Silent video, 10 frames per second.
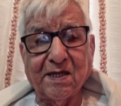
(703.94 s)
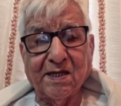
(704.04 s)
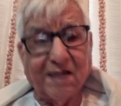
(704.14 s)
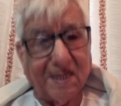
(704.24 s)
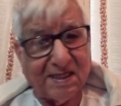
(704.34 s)

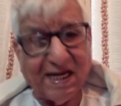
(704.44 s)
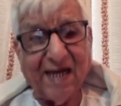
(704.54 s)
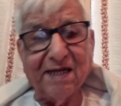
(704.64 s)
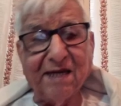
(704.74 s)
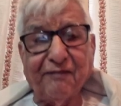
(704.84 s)
He
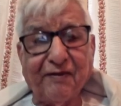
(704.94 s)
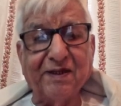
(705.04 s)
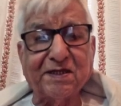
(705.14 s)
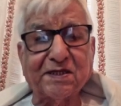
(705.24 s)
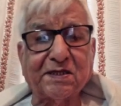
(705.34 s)
said in
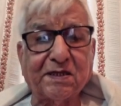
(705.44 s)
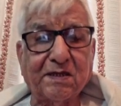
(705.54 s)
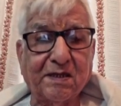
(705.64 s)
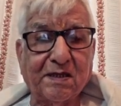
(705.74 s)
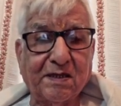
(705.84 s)
first
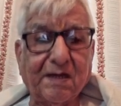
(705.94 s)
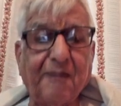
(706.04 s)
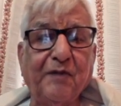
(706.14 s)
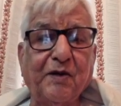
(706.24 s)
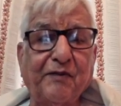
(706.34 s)

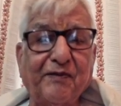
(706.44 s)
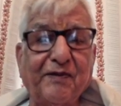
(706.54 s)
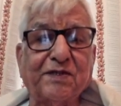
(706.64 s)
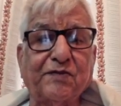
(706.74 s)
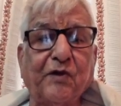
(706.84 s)
number,
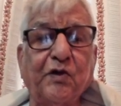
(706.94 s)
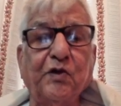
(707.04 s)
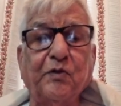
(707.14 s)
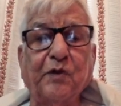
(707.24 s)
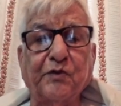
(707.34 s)
first
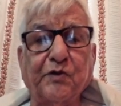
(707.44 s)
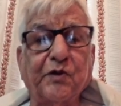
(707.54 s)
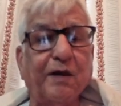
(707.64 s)
volume of Yoga